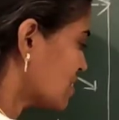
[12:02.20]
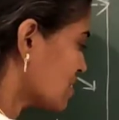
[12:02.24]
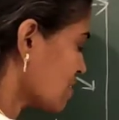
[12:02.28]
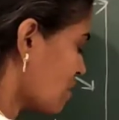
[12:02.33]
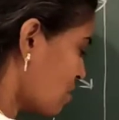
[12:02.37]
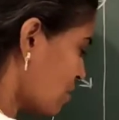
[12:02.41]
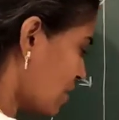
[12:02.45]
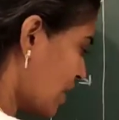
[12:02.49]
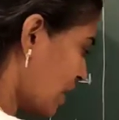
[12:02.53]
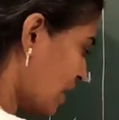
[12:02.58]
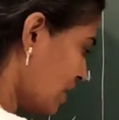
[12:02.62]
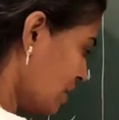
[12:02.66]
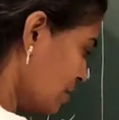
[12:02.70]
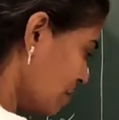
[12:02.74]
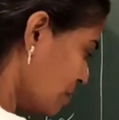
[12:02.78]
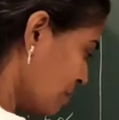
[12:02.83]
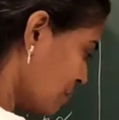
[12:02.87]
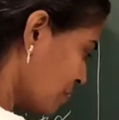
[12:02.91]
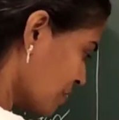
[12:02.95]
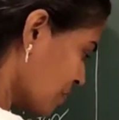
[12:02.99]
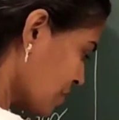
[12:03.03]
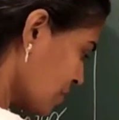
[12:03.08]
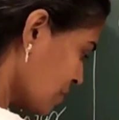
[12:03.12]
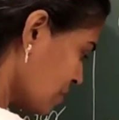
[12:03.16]
on a
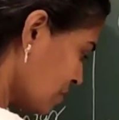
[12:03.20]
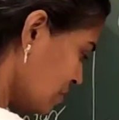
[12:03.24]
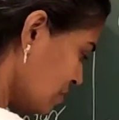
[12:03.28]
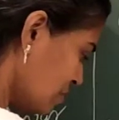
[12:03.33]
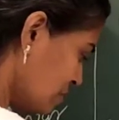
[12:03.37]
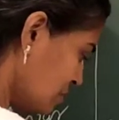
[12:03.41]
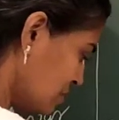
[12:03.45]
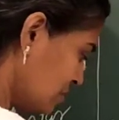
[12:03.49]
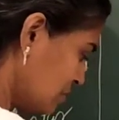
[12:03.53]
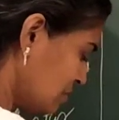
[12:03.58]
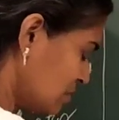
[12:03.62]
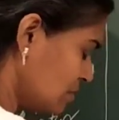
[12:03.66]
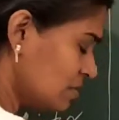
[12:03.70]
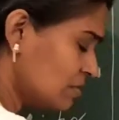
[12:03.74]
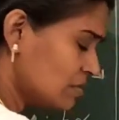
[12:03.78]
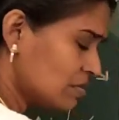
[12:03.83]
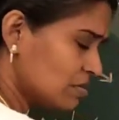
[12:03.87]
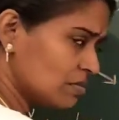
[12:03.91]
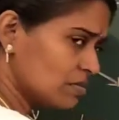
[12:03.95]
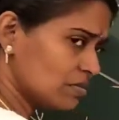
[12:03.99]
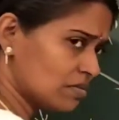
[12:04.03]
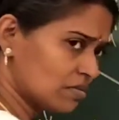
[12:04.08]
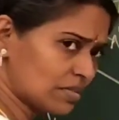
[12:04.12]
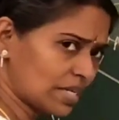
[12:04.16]

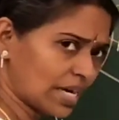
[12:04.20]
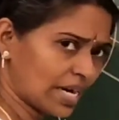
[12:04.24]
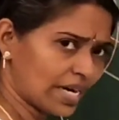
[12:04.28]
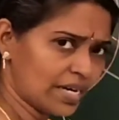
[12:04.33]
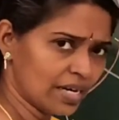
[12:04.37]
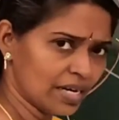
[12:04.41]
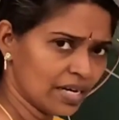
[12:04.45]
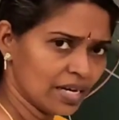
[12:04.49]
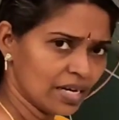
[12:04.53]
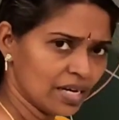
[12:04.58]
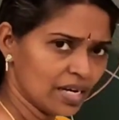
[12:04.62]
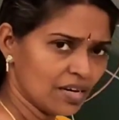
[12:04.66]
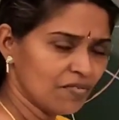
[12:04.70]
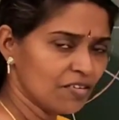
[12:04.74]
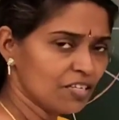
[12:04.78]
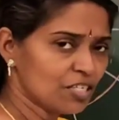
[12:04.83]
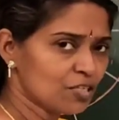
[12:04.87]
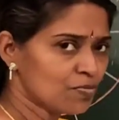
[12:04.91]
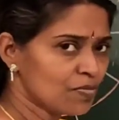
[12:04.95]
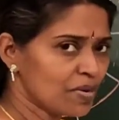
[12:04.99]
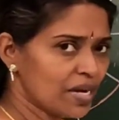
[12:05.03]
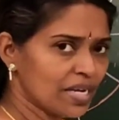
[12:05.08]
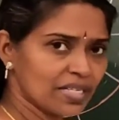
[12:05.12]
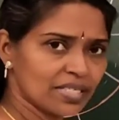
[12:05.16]
thread which
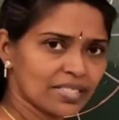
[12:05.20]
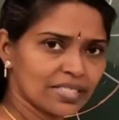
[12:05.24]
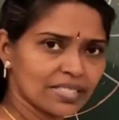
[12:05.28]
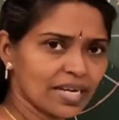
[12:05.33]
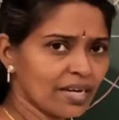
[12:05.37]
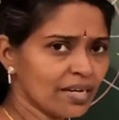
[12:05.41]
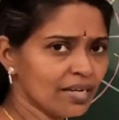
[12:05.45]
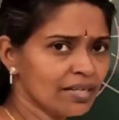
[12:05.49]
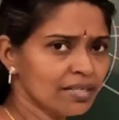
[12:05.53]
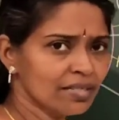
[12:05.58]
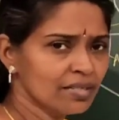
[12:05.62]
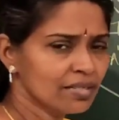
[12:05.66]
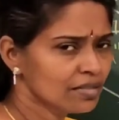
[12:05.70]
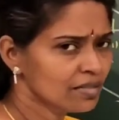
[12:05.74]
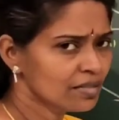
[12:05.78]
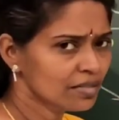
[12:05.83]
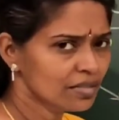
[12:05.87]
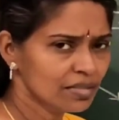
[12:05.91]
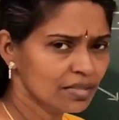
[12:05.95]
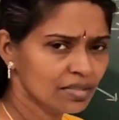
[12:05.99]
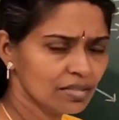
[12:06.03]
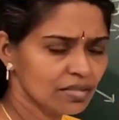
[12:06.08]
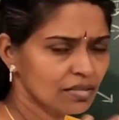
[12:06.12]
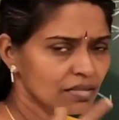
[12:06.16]
makes a
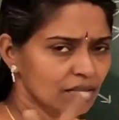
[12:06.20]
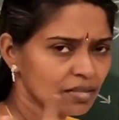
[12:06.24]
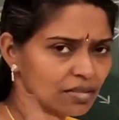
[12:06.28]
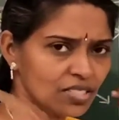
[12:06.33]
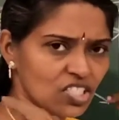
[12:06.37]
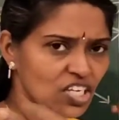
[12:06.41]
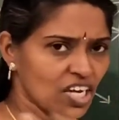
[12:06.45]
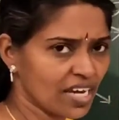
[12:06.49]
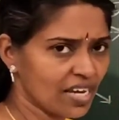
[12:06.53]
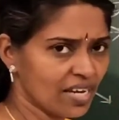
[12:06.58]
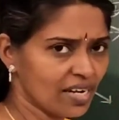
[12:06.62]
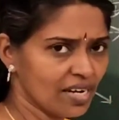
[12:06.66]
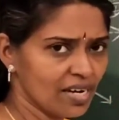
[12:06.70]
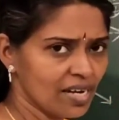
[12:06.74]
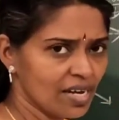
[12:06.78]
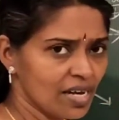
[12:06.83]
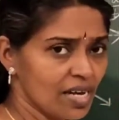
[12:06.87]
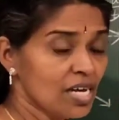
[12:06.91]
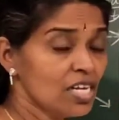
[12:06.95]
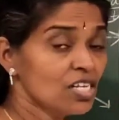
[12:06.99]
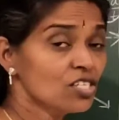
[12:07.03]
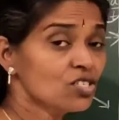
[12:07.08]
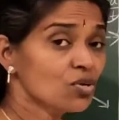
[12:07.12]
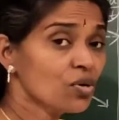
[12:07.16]
chain.
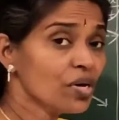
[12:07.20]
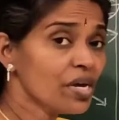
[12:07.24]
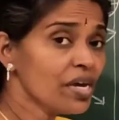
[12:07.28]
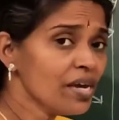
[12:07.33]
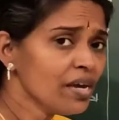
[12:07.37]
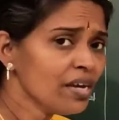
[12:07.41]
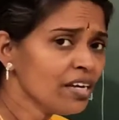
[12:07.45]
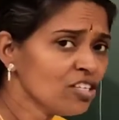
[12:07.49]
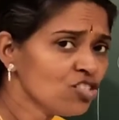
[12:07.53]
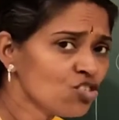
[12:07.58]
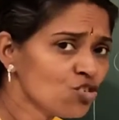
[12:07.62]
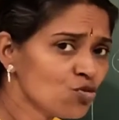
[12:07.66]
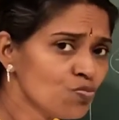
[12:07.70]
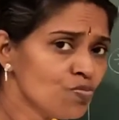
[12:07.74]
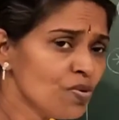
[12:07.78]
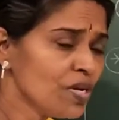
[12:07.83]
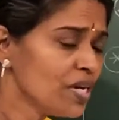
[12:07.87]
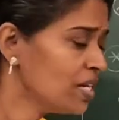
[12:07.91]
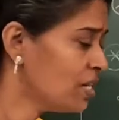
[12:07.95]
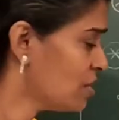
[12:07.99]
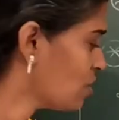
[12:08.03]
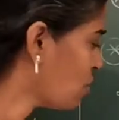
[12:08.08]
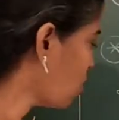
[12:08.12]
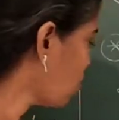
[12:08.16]
So each
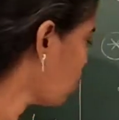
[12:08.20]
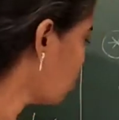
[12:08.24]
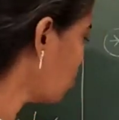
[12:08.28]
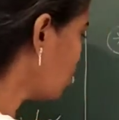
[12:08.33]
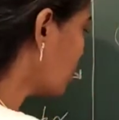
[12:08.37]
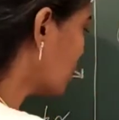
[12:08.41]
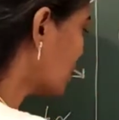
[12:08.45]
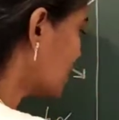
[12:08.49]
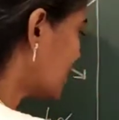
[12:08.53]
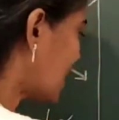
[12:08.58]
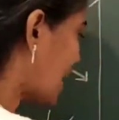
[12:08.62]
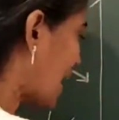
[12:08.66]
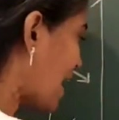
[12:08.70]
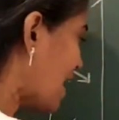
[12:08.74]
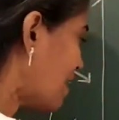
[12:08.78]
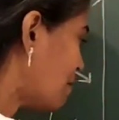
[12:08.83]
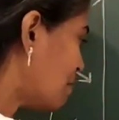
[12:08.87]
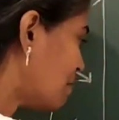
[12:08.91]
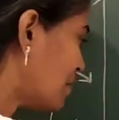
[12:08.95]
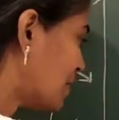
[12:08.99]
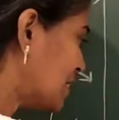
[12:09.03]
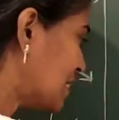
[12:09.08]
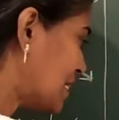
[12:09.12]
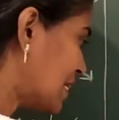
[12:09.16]
bead over that
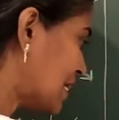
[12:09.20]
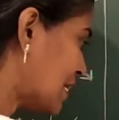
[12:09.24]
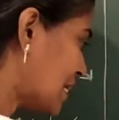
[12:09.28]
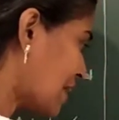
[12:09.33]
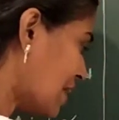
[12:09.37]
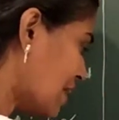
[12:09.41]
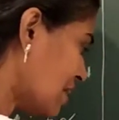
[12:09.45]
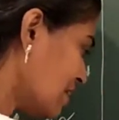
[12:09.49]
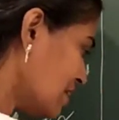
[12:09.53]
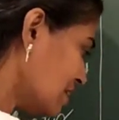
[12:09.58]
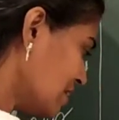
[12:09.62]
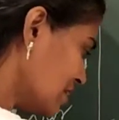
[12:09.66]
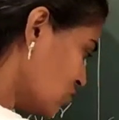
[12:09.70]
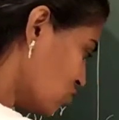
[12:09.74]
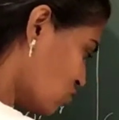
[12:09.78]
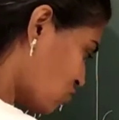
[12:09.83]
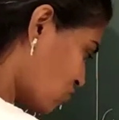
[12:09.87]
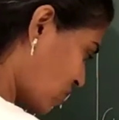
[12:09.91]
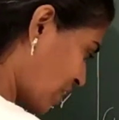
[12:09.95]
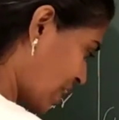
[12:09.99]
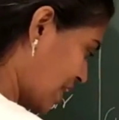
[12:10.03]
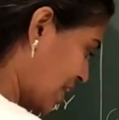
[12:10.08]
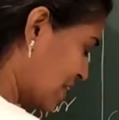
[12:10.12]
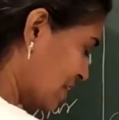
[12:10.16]
particular
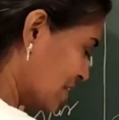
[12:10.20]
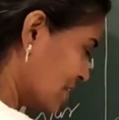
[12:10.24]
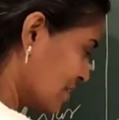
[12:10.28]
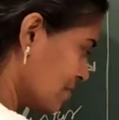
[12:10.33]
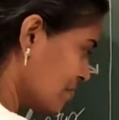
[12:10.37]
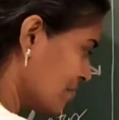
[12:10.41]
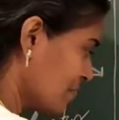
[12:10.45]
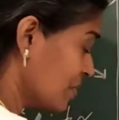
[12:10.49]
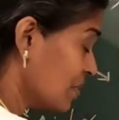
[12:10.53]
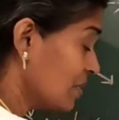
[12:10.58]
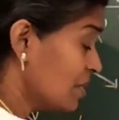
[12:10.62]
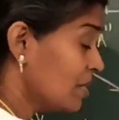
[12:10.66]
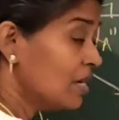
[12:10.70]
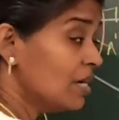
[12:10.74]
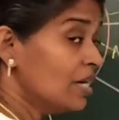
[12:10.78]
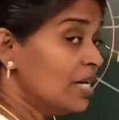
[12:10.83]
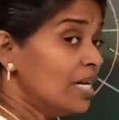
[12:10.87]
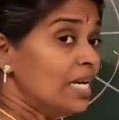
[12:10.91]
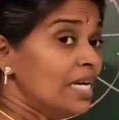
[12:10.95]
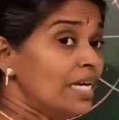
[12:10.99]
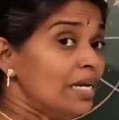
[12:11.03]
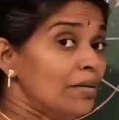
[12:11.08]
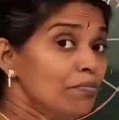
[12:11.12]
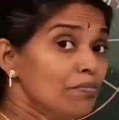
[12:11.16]
thread
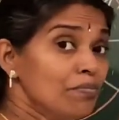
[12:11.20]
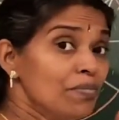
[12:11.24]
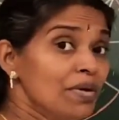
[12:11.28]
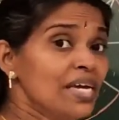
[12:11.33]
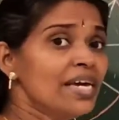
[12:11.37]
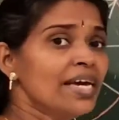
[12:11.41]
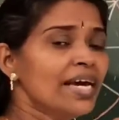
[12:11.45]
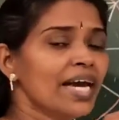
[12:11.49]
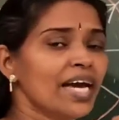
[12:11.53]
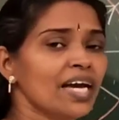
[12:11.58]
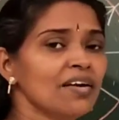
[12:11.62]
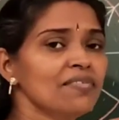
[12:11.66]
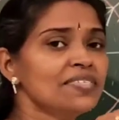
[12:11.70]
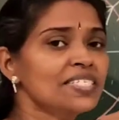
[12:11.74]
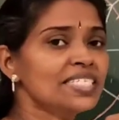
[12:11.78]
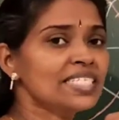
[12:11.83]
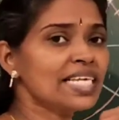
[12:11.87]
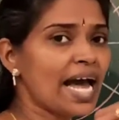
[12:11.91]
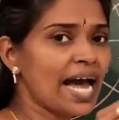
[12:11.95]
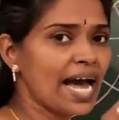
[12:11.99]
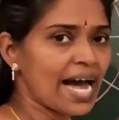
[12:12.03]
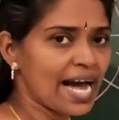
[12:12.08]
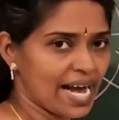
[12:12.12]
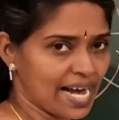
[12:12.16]
behaves
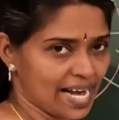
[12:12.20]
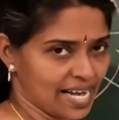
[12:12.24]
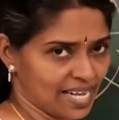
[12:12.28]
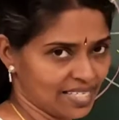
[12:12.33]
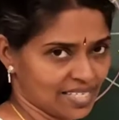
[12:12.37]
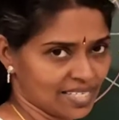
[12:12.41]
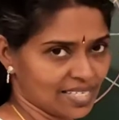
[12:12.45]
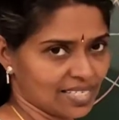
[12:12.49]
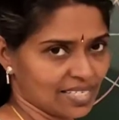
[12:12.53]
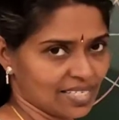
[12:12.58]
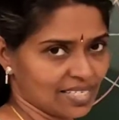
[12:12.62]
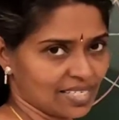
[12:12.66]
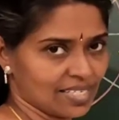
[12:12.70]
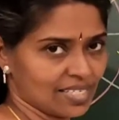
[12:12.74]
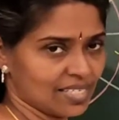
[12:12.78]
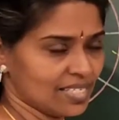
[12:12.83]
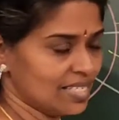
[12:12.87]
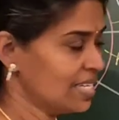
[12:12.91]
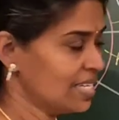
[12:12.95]
as